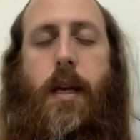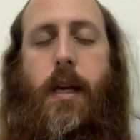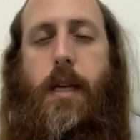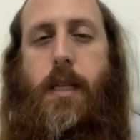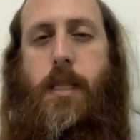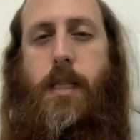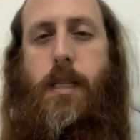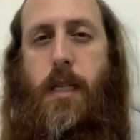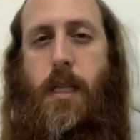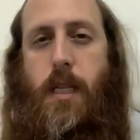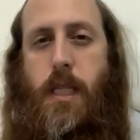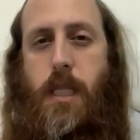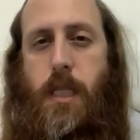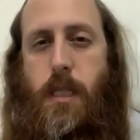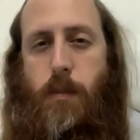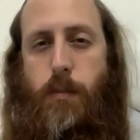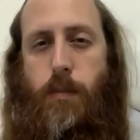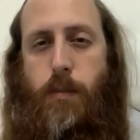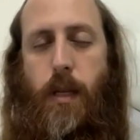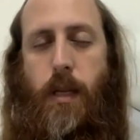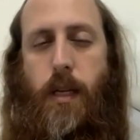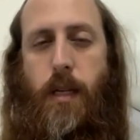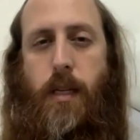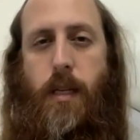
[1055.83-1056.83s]
he's
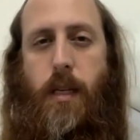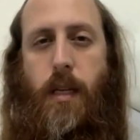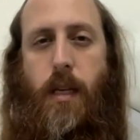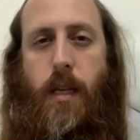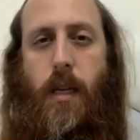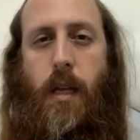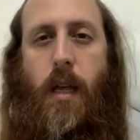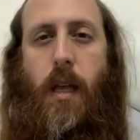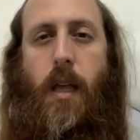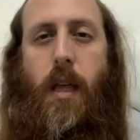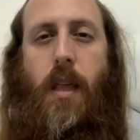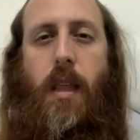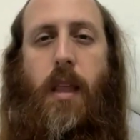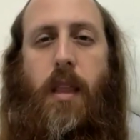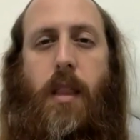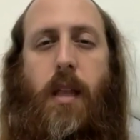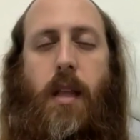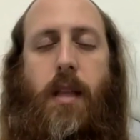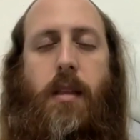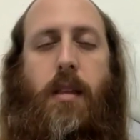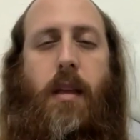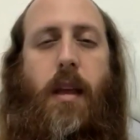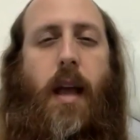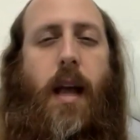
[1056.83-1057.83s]
explaining
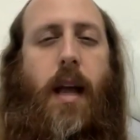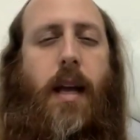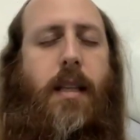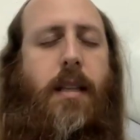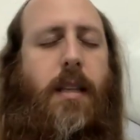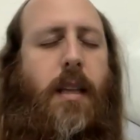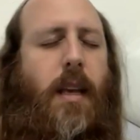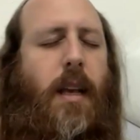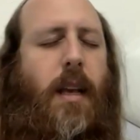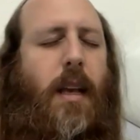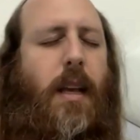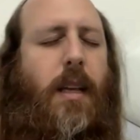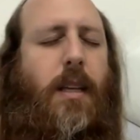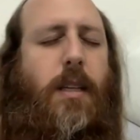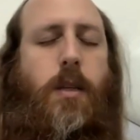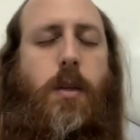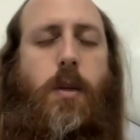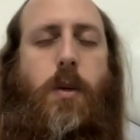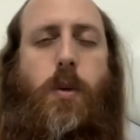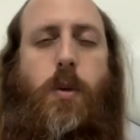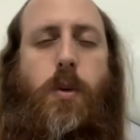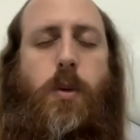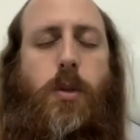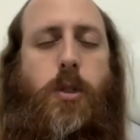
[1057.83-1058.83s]
that he had a
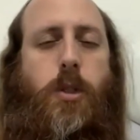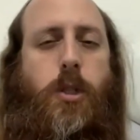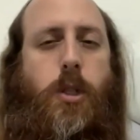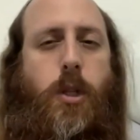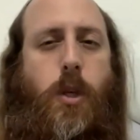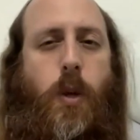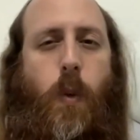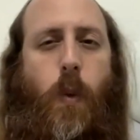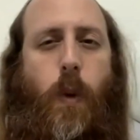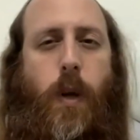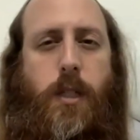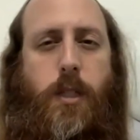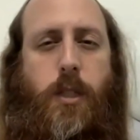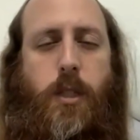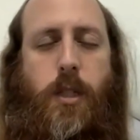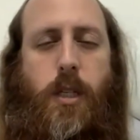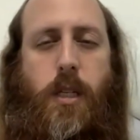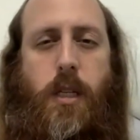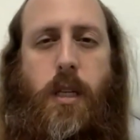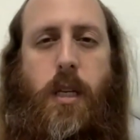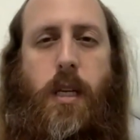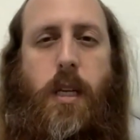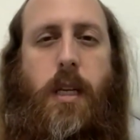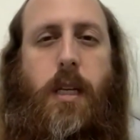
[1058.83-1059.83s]
huge
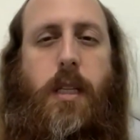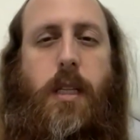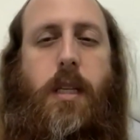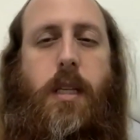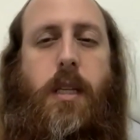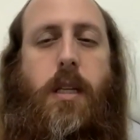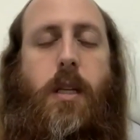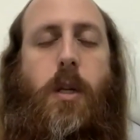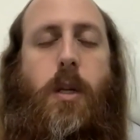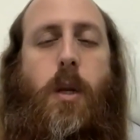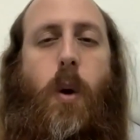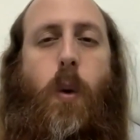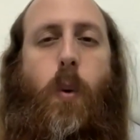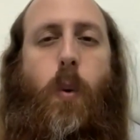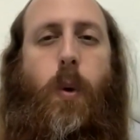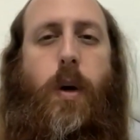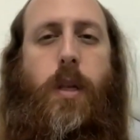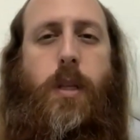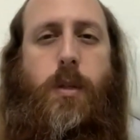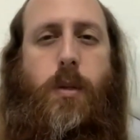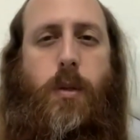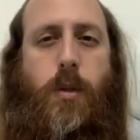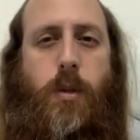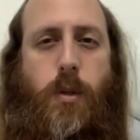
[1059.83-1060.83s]
question he didn't know
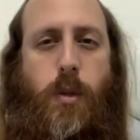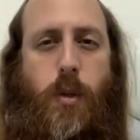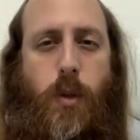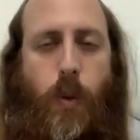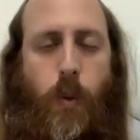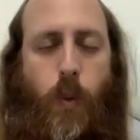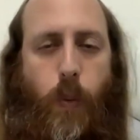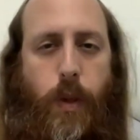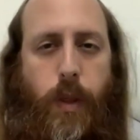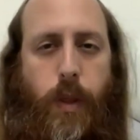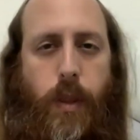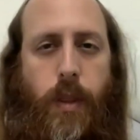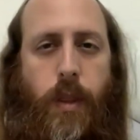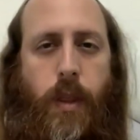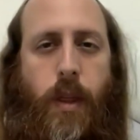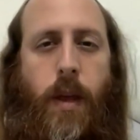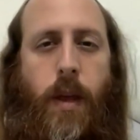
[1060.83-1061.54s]
what to do with.